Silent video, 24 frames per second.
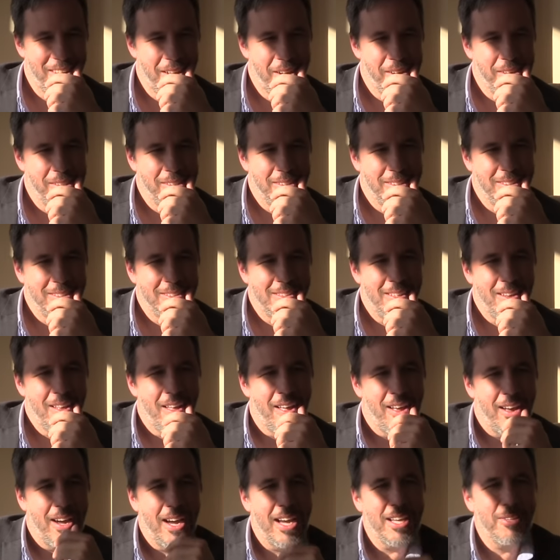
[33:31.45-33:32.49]
Thank you so much for
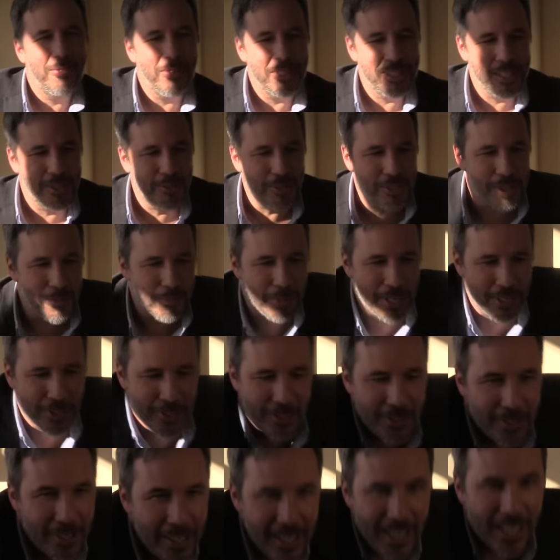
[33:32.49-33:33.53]
your time. It was, it Great was to see
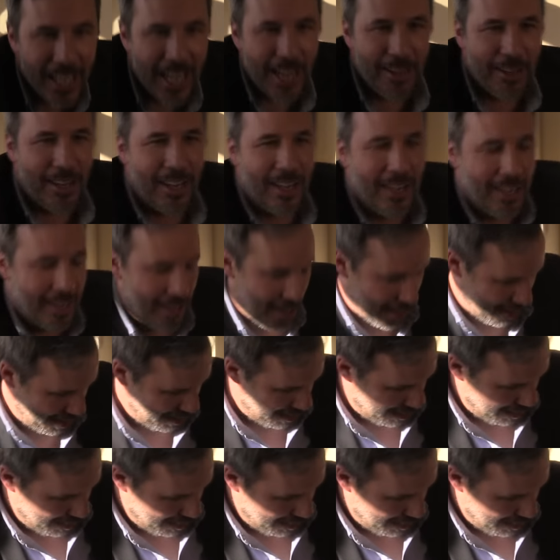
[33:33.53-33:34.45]
you. A pleasure I, indeed.